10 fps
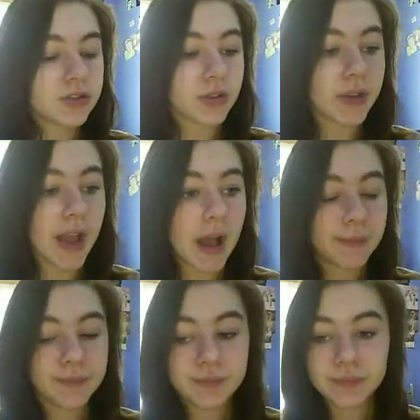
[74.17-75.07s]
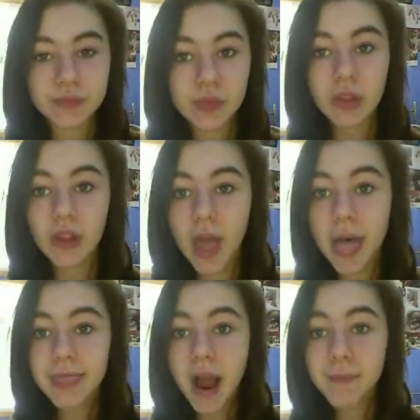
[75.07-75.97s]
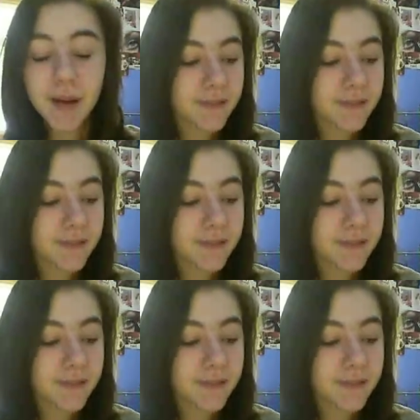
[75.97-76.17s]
So yeah, and now my